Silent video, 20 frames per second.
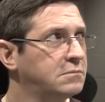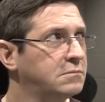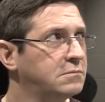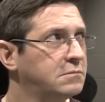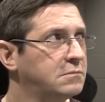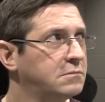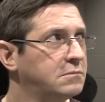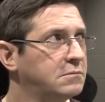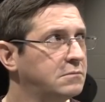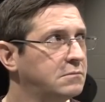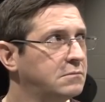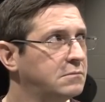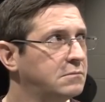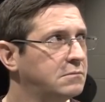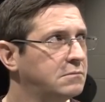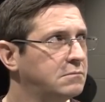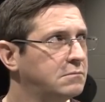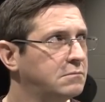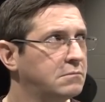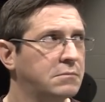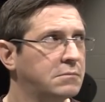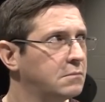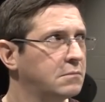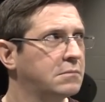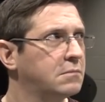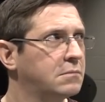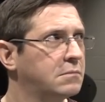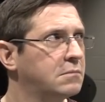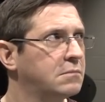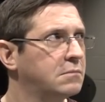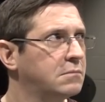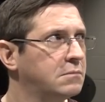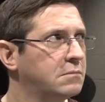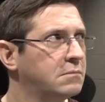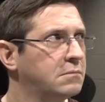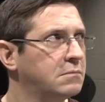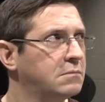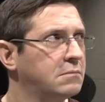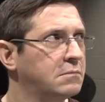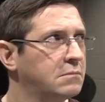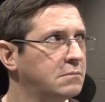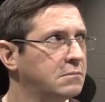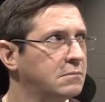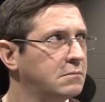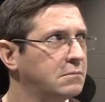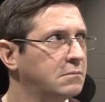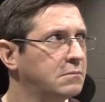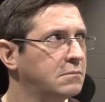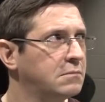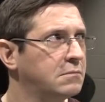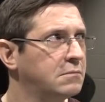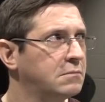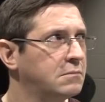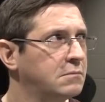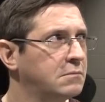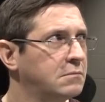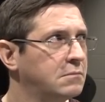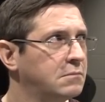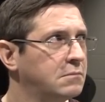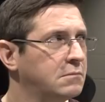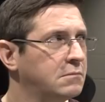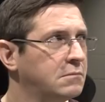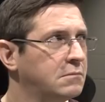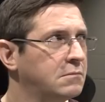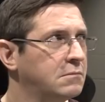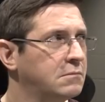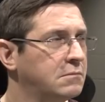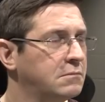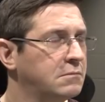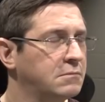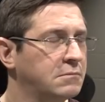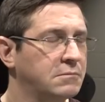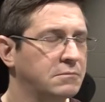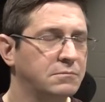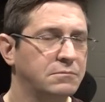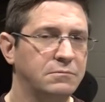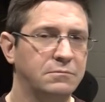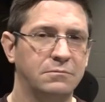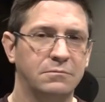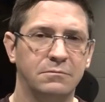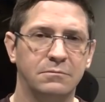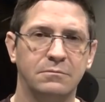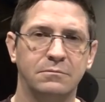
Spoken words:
[no speech]